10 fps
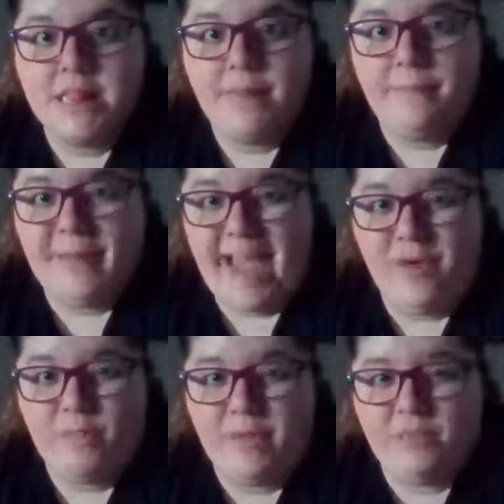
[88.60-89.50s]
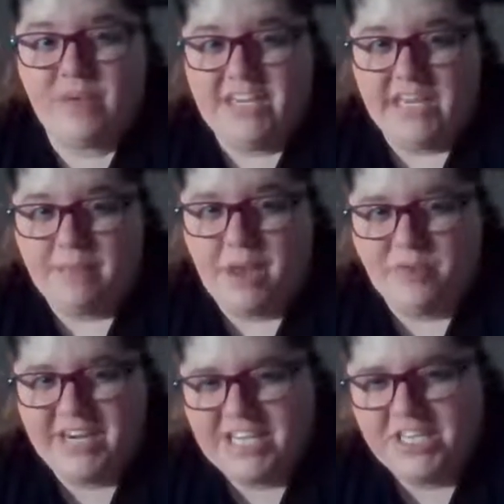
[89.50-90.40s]
But how am I reading? Am I
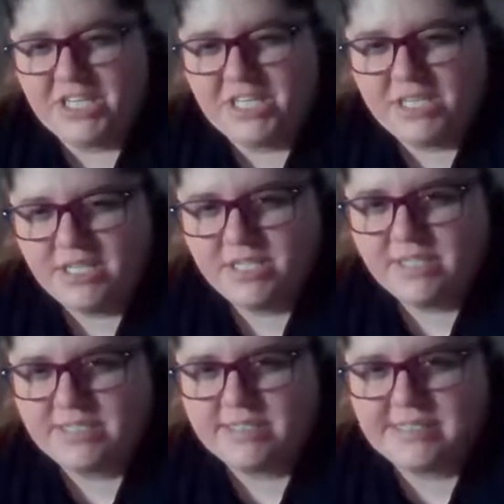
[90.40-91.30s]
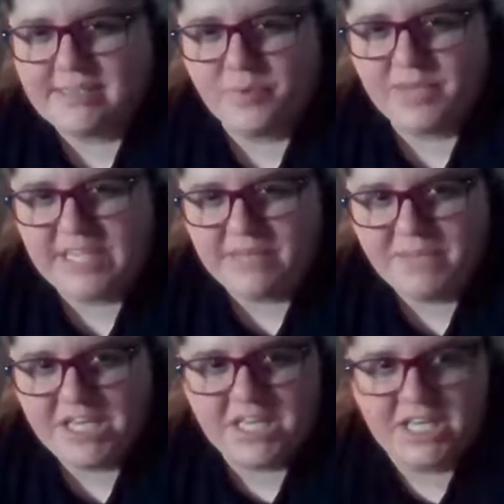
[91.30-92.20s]
reading good? Does everyone get
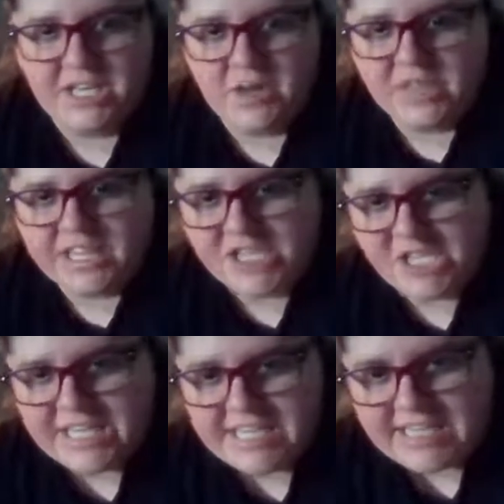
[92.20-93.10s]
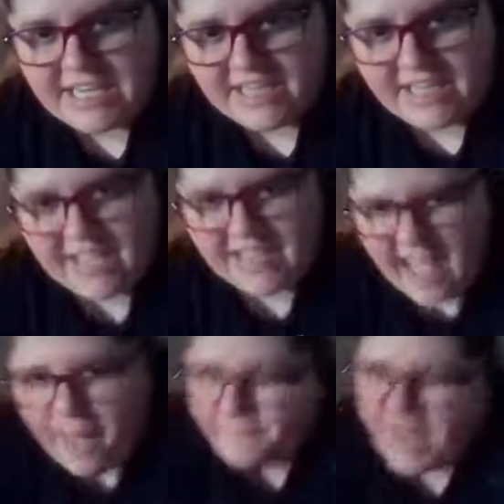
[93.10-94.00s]
me good? No glitches? Anything like
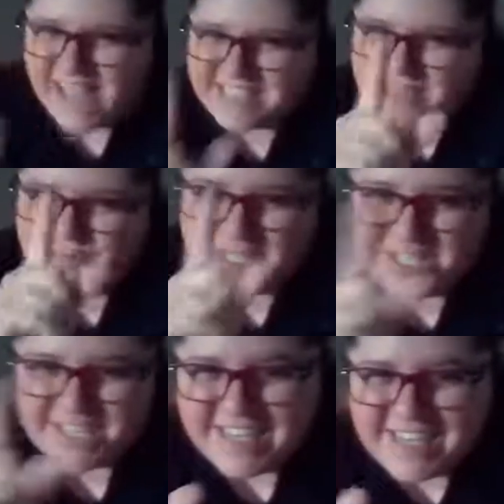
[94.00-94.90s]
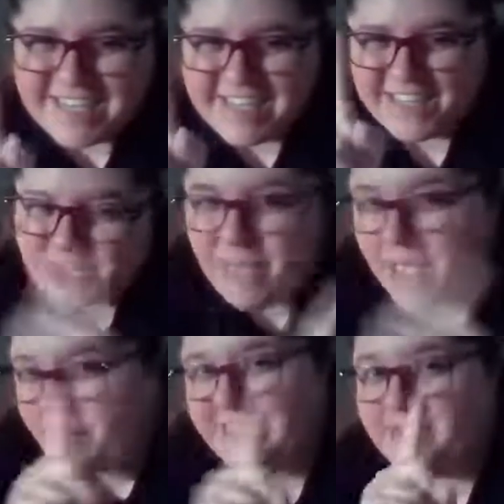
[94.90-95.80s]
that? Possible. There
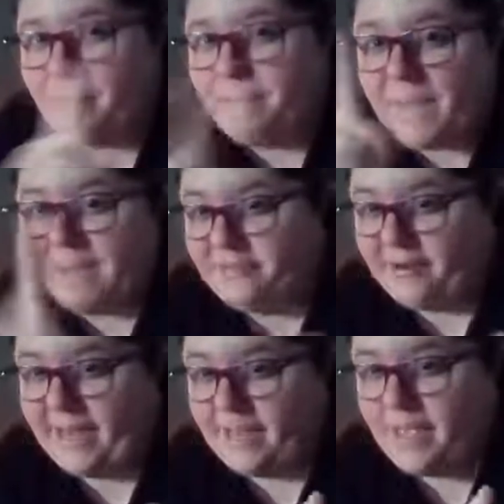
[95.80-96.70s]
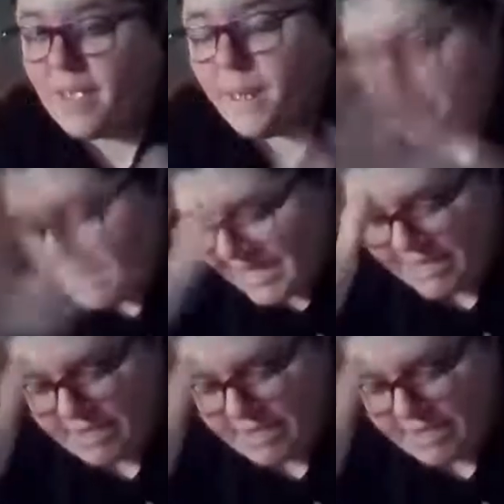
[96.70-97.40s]
may be some buffering. But,